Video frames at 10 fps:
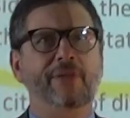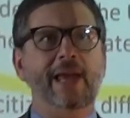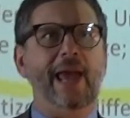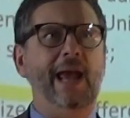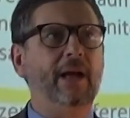the
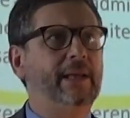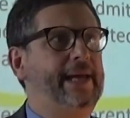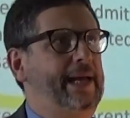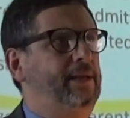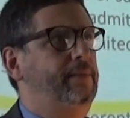
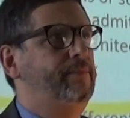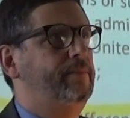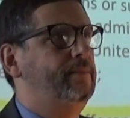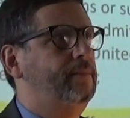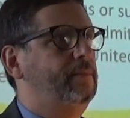alien
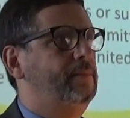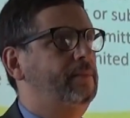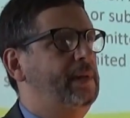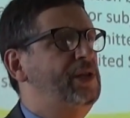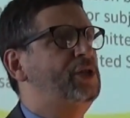
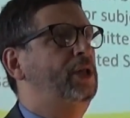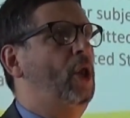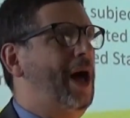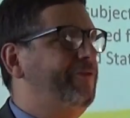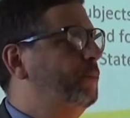is a
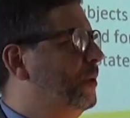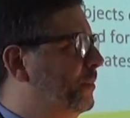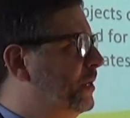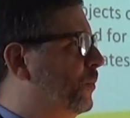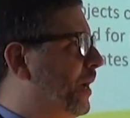lawful
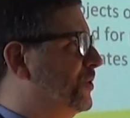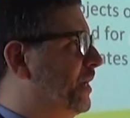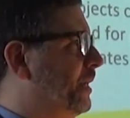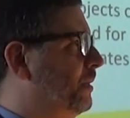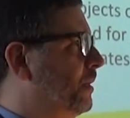permanent
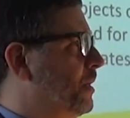resident